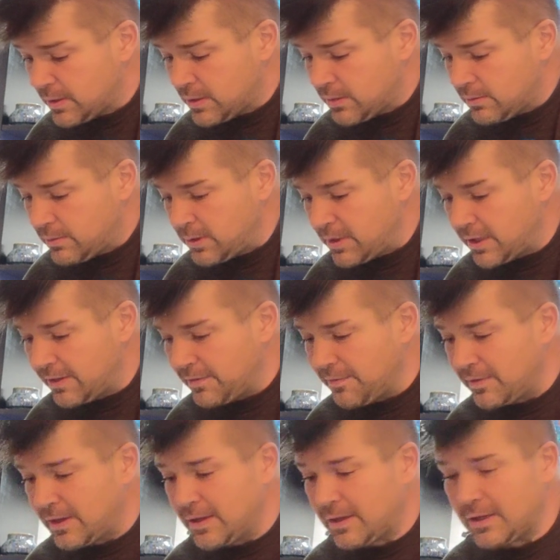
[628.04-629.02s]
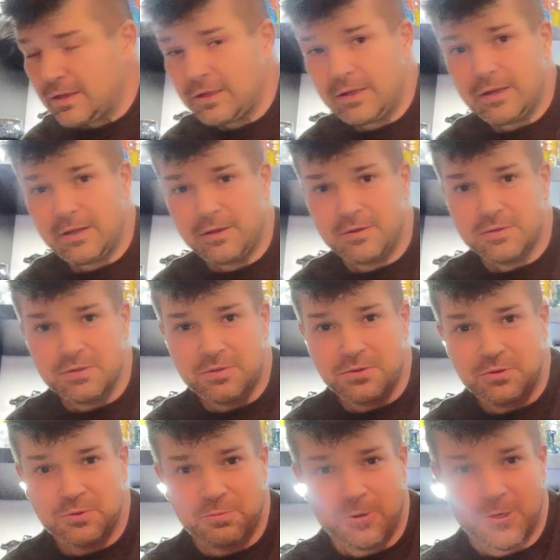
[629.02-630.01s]
Be careful how you clean it. Use a
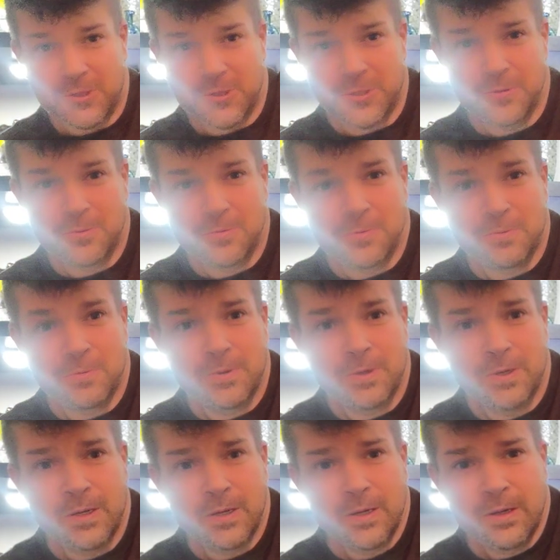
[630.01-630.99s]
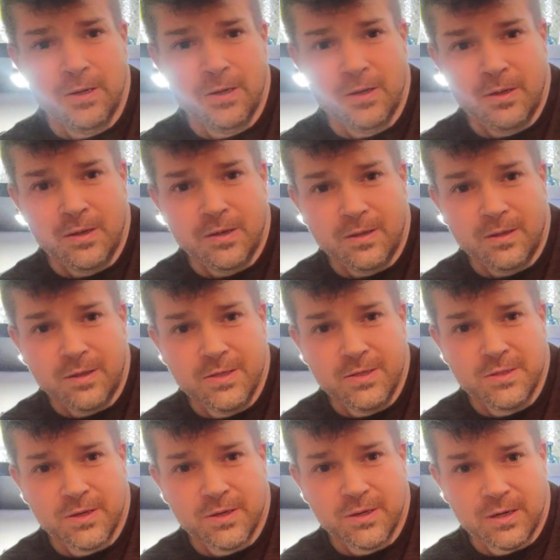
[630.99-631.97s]
toothbrush. These
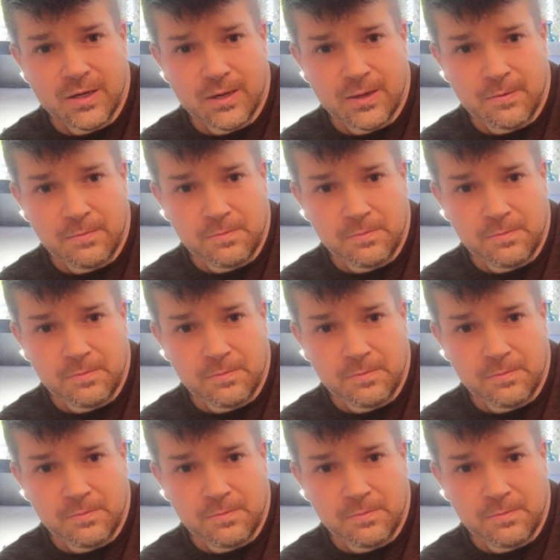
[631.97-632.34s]
are